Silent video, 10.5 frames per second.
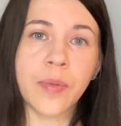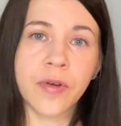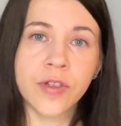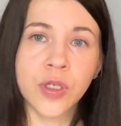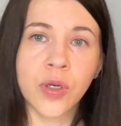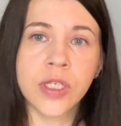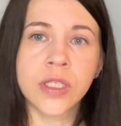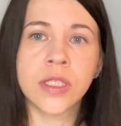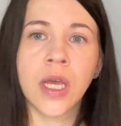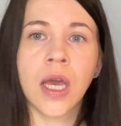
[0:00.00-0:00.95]
of
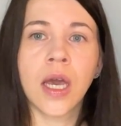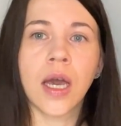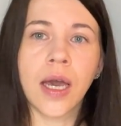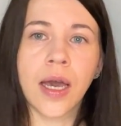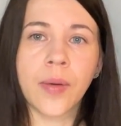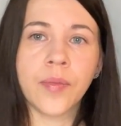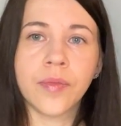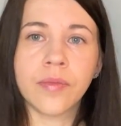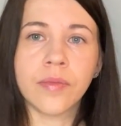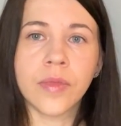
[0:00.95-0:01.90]
toys.
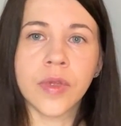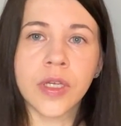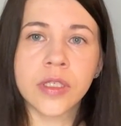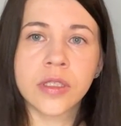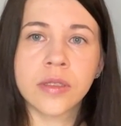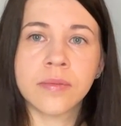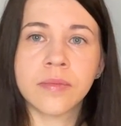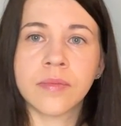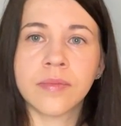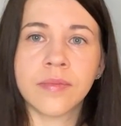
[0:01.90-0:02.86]
This
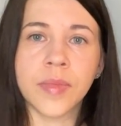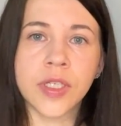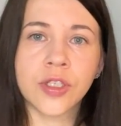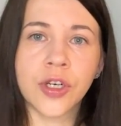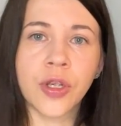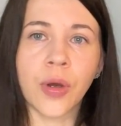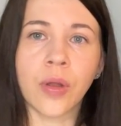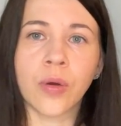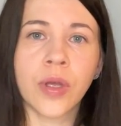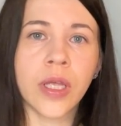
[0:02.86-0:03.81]
Mr.
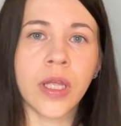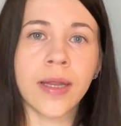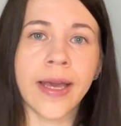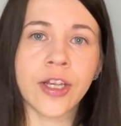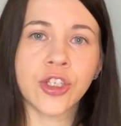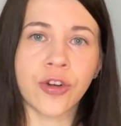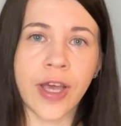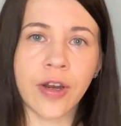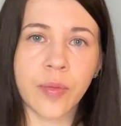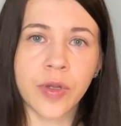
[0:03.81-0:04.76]
Yolo, he likes
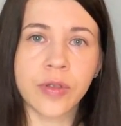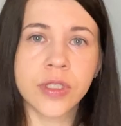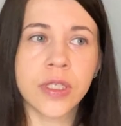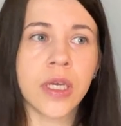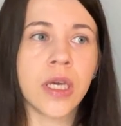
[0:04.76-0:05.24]
shreddables.